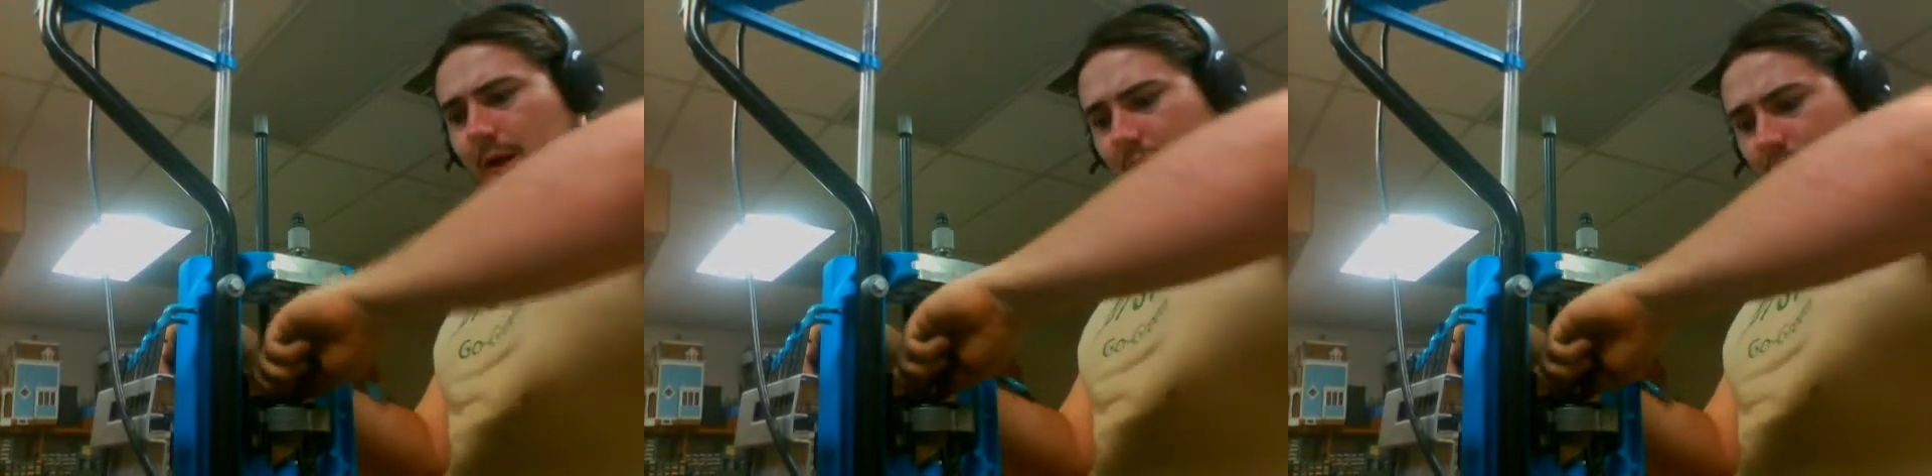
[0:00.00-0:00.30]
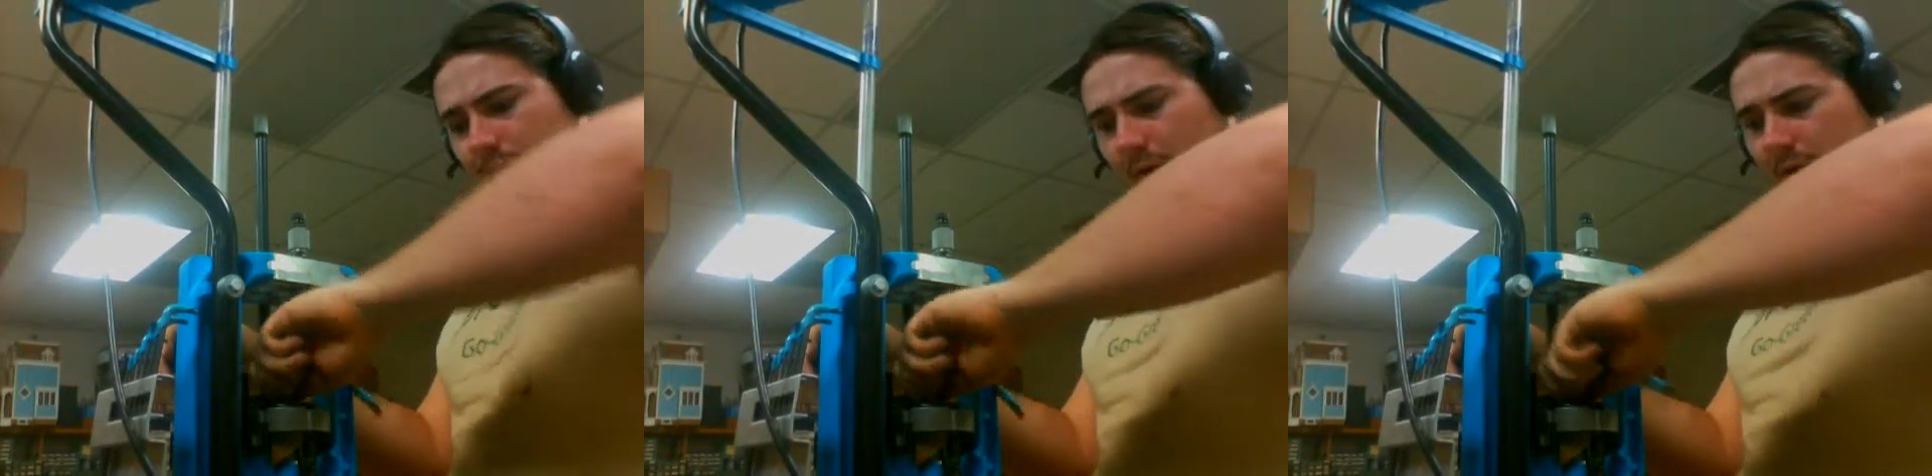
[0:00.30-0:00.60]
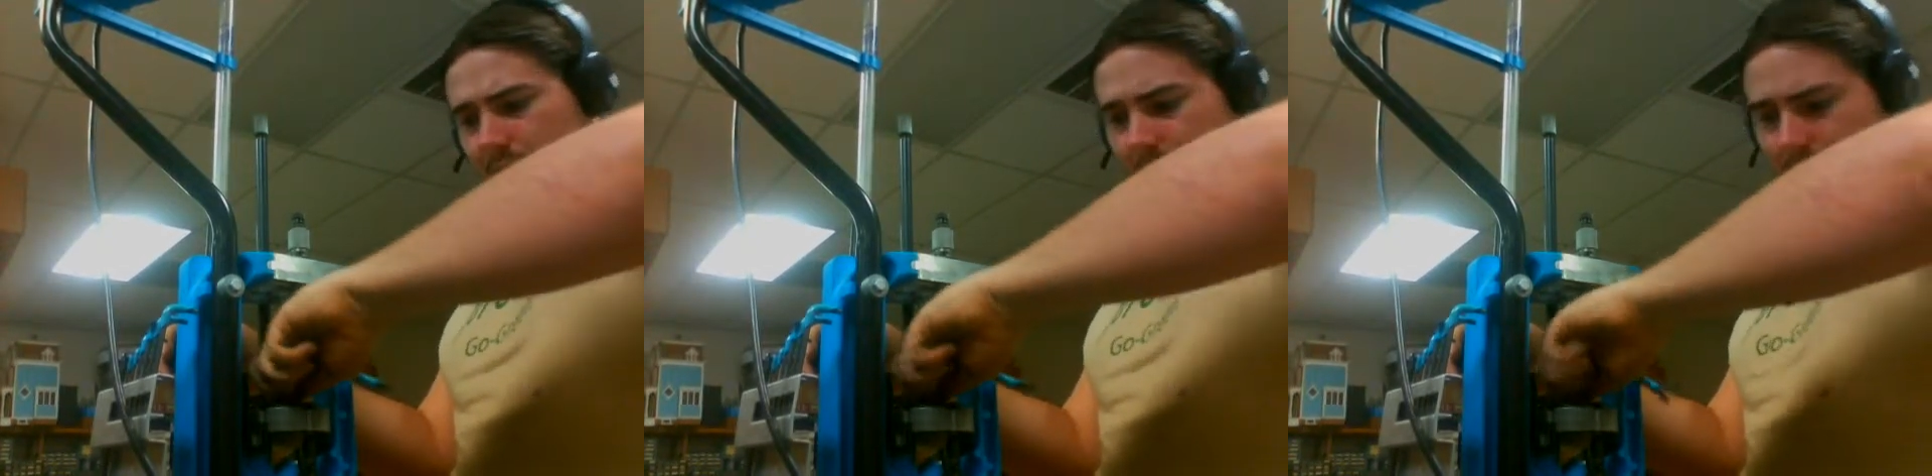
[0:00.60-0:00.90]
If y'all
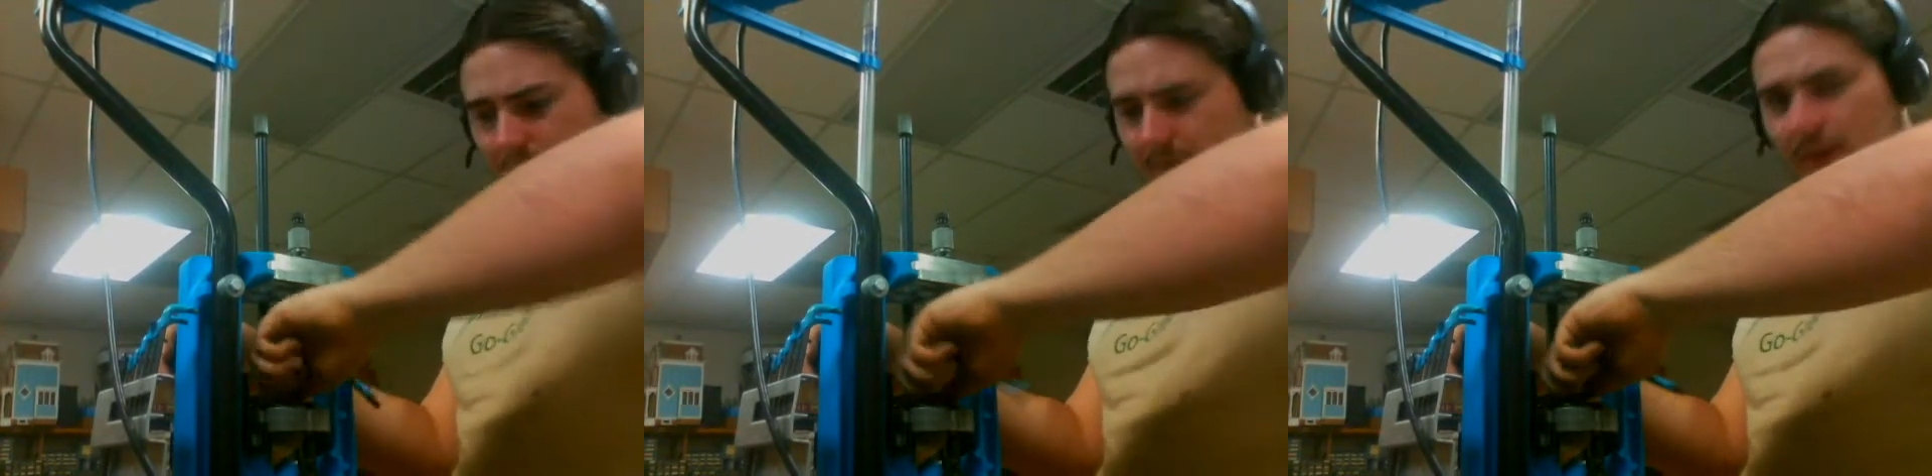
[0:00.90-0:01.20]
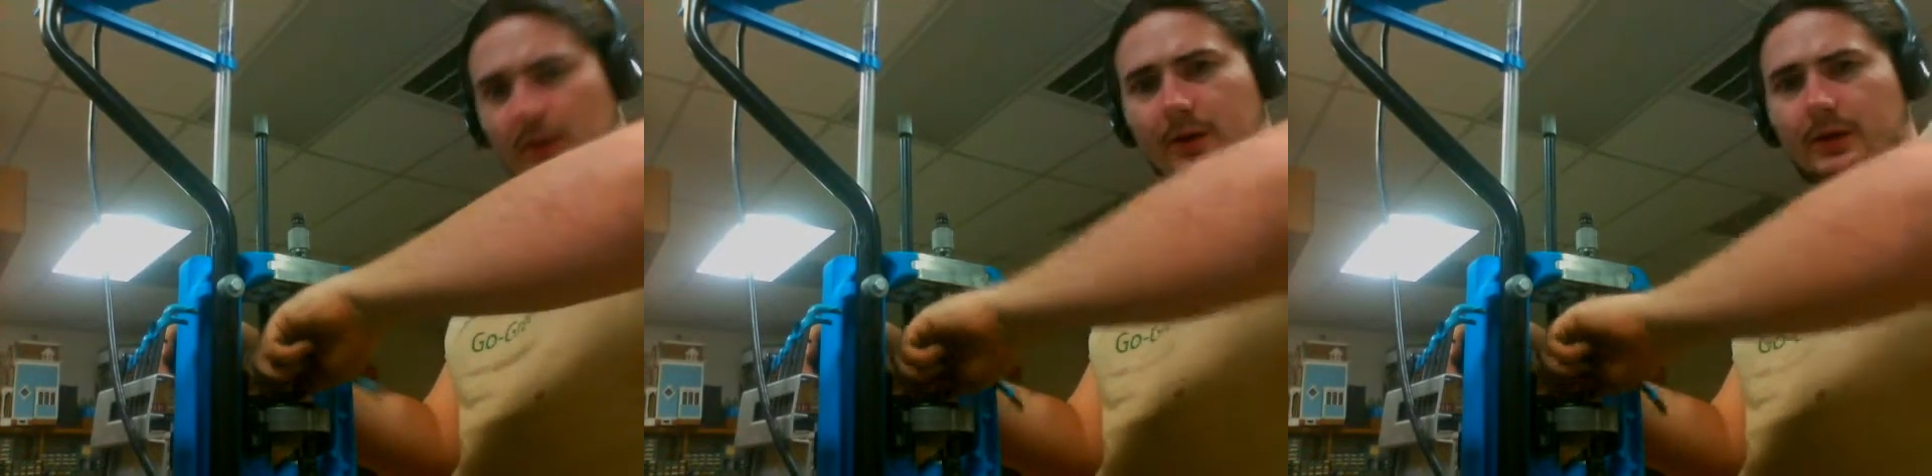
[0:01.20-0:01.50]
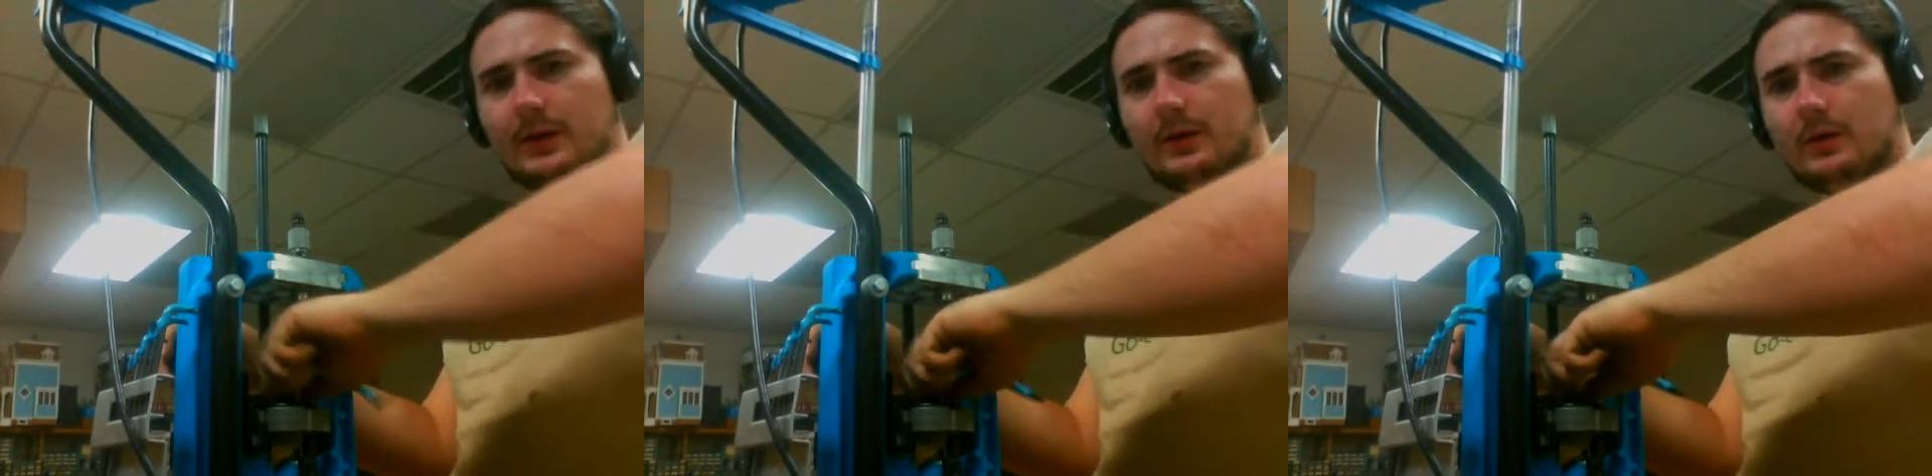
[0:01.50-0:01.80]
have a Dillon, y'all
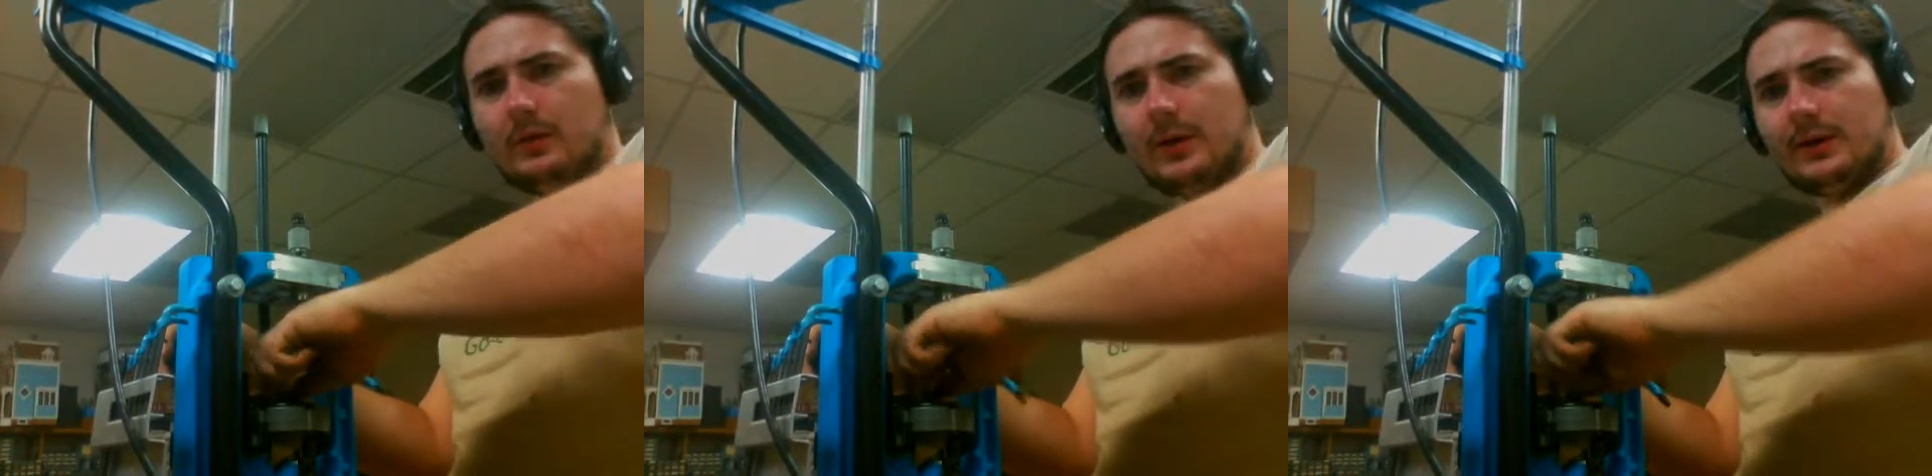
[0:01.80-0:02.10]
already know about